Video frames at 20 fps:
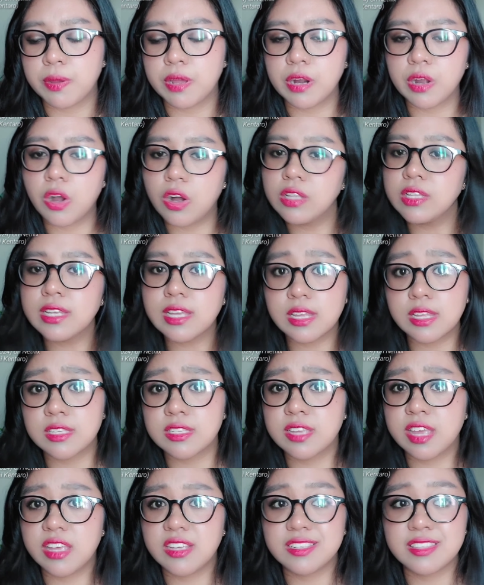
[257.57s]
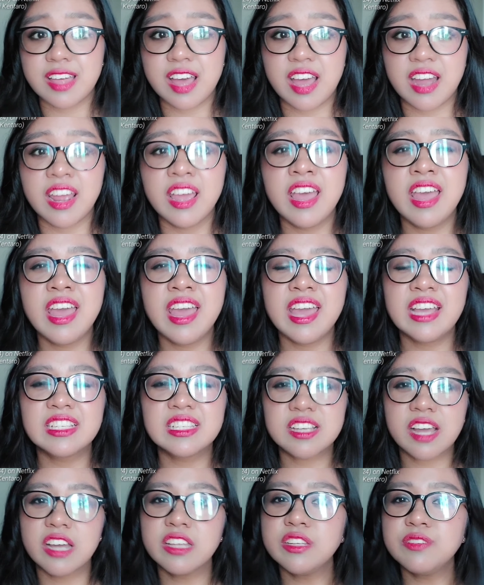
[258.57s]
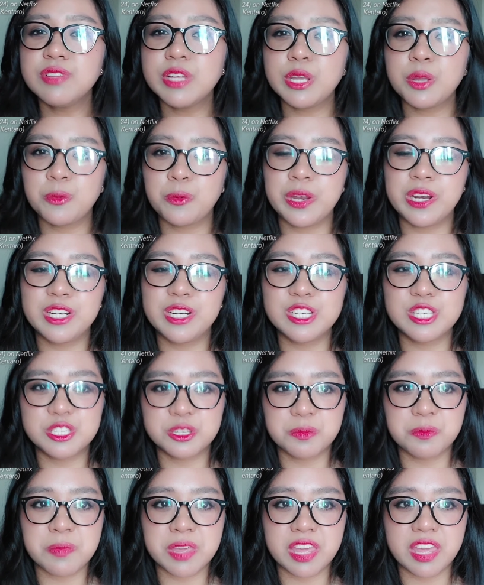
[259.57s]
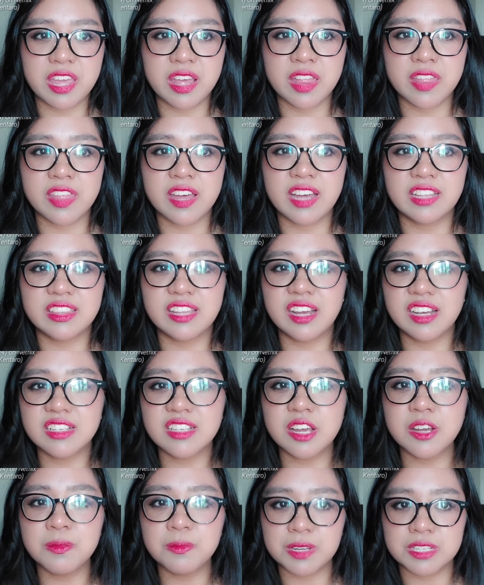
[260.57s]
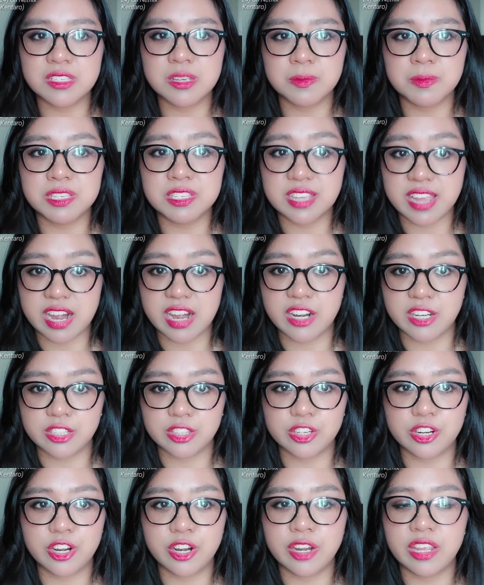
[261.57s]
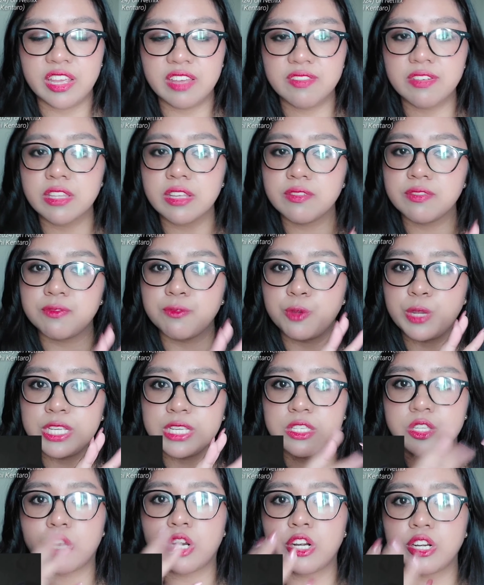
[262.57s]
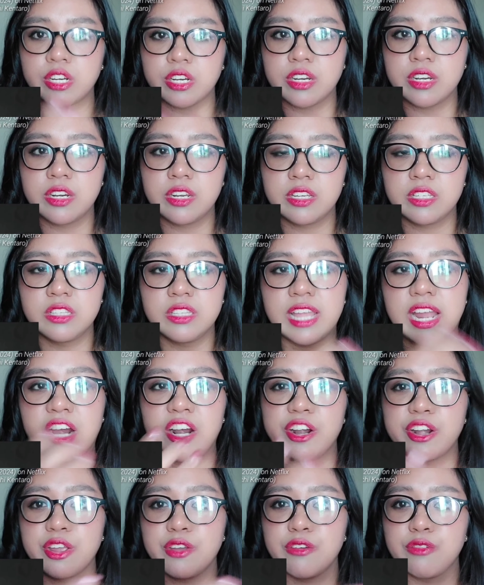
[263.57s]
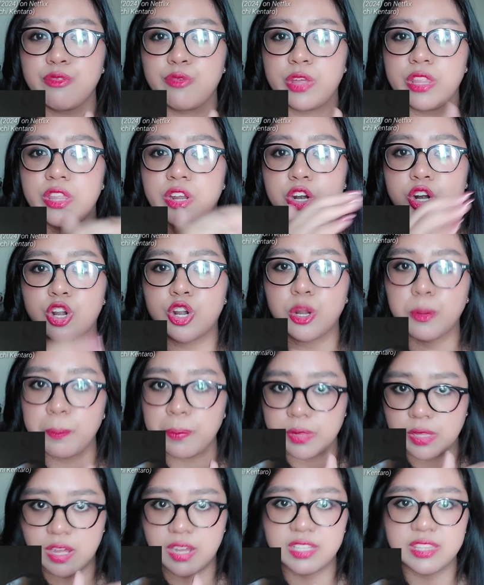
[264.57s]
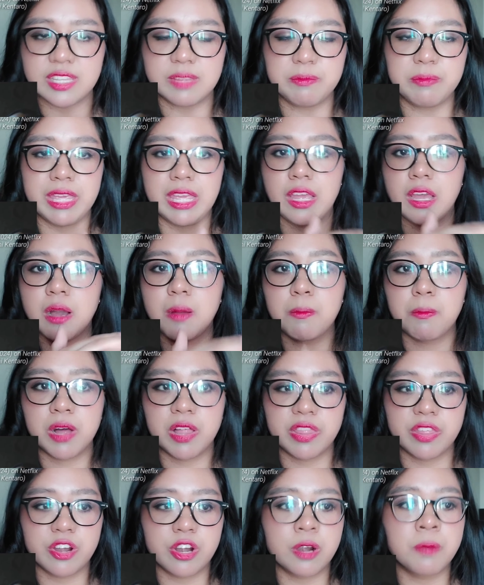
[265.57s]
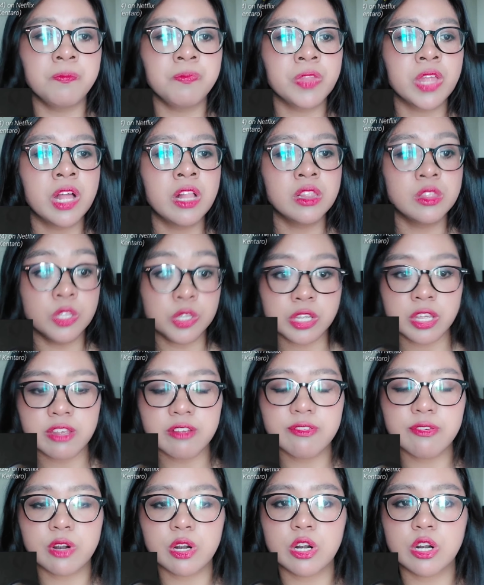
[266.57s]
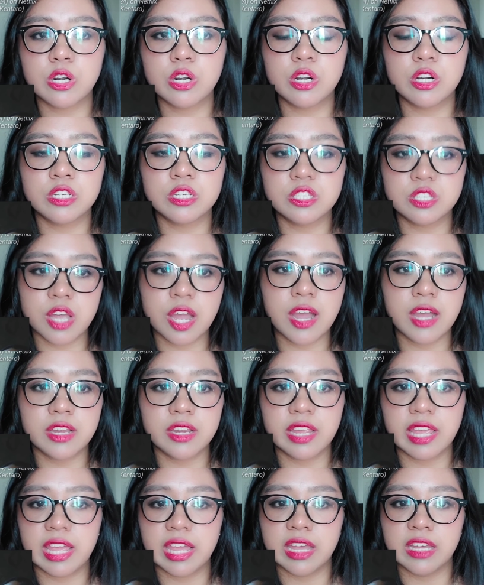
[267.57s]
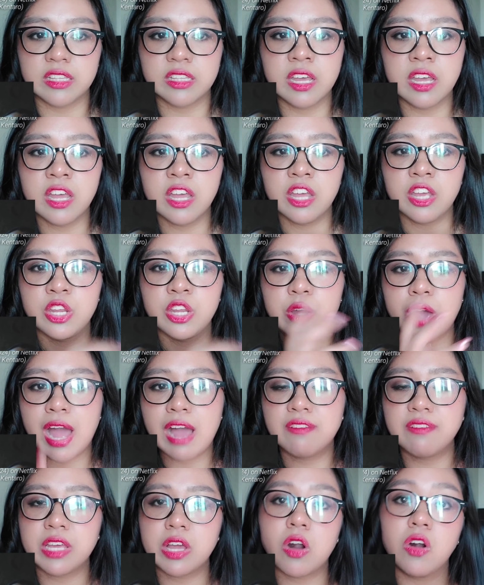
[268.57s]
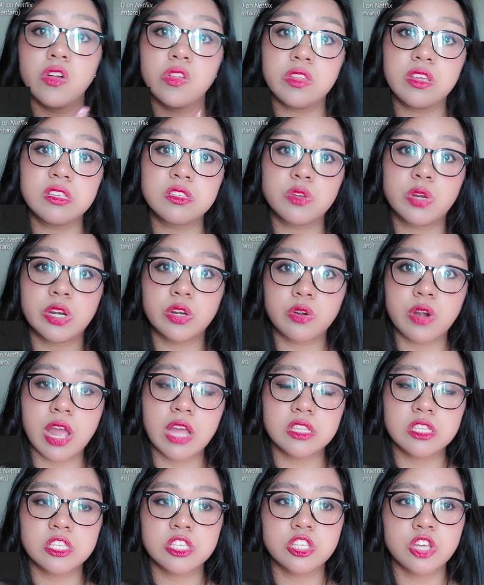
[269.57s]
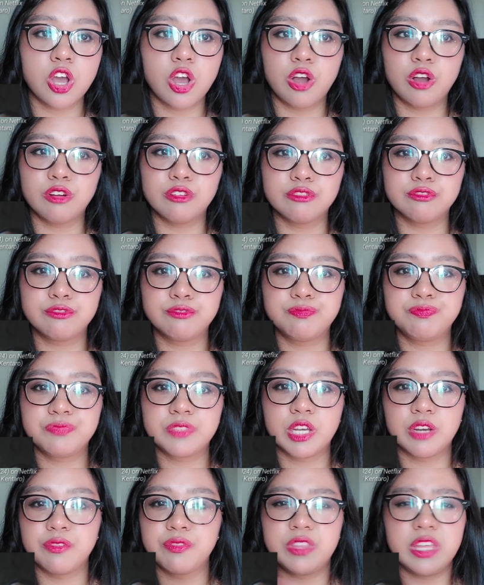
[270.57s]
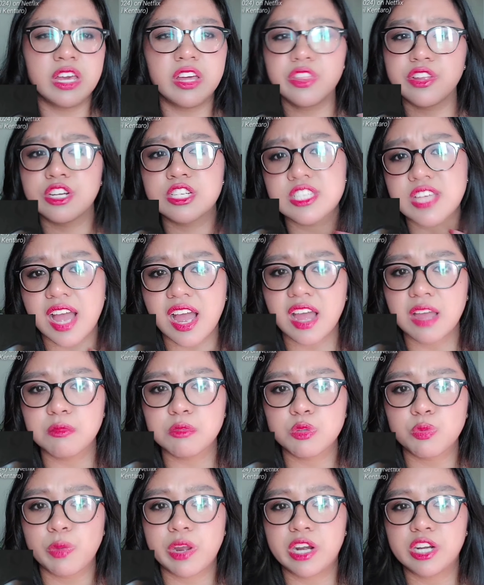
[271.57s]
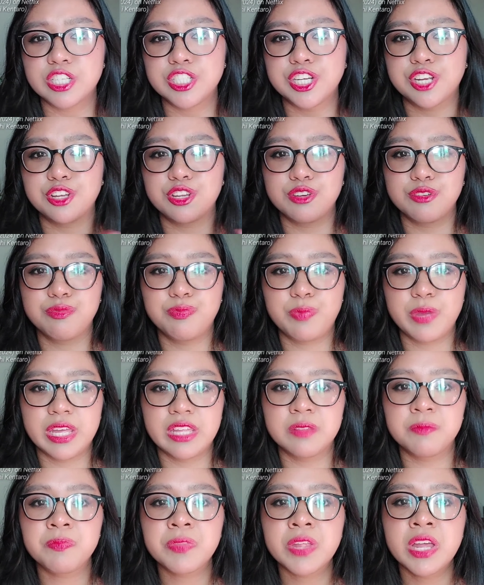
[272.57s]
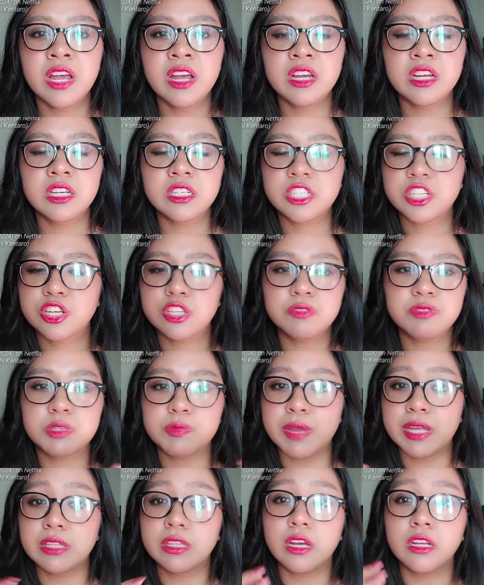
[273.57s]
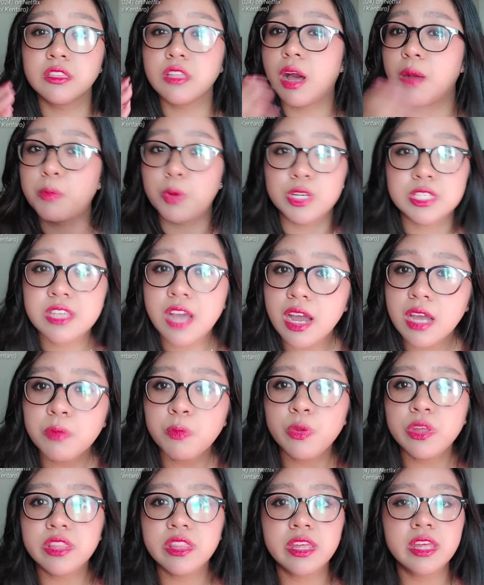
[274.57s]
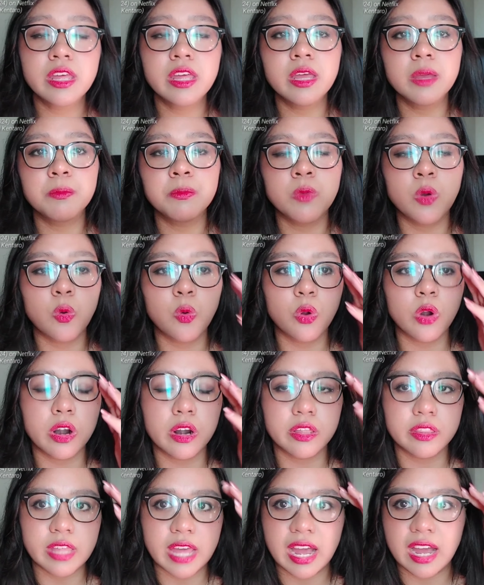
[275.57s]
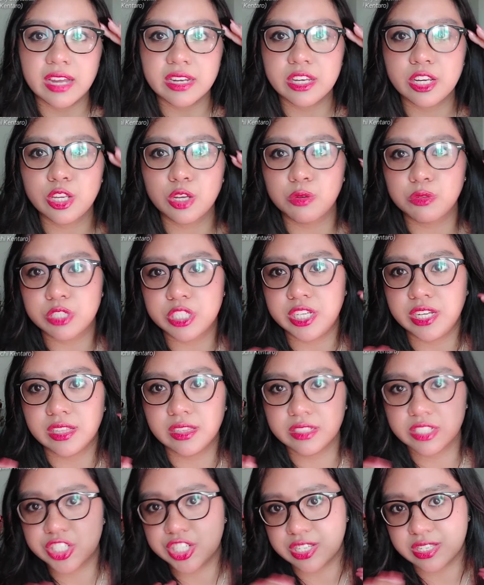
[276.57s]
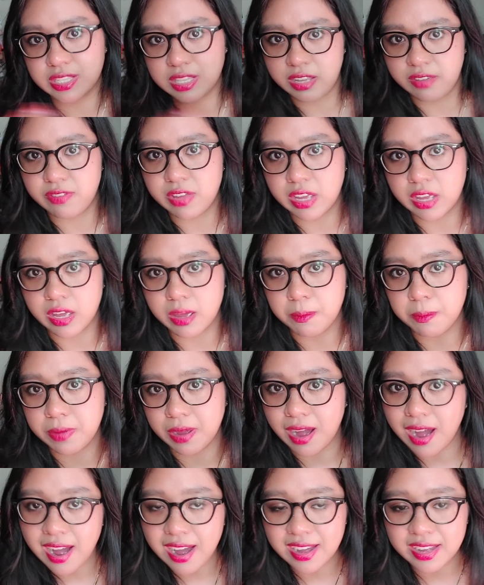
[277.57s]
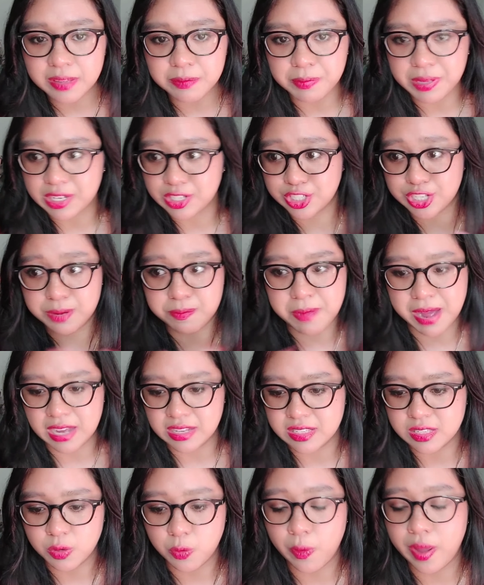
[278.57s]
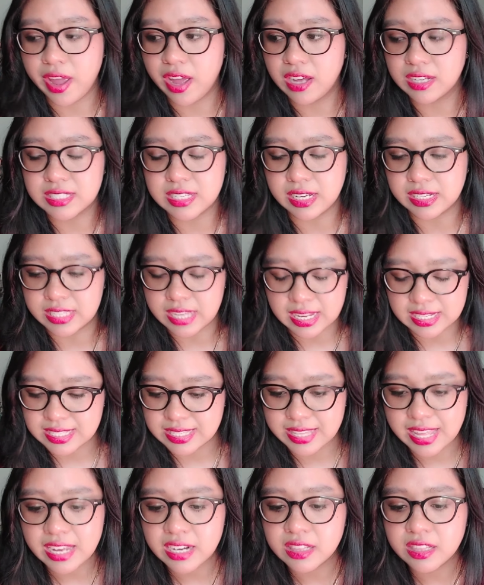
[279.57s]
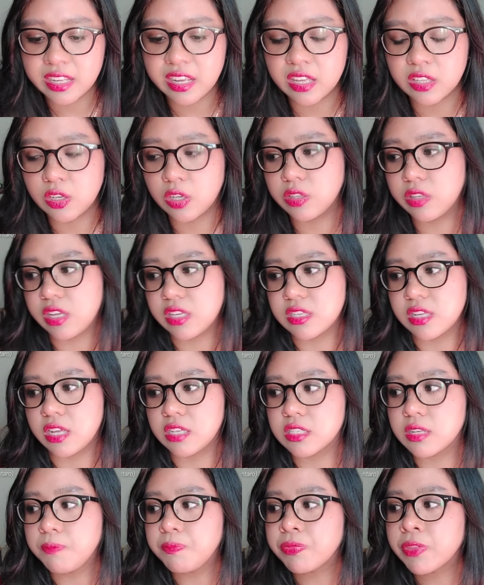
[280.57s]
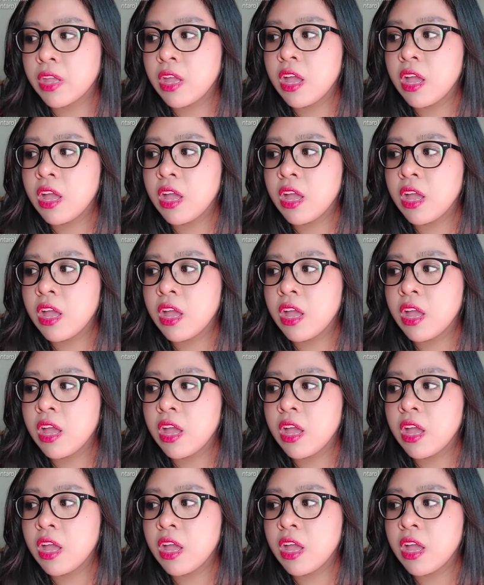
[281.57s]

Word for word: But all I can say is that it's kind of like weird to me that Nagasawa Masami's character, even if we start the narrative with her plot being a mother looking for her son and, you know, having all these regrets of of the other times where she could have been she could have spent a lot more time with him or that you know she she's leaving him behind because she passed away accidentally and all these things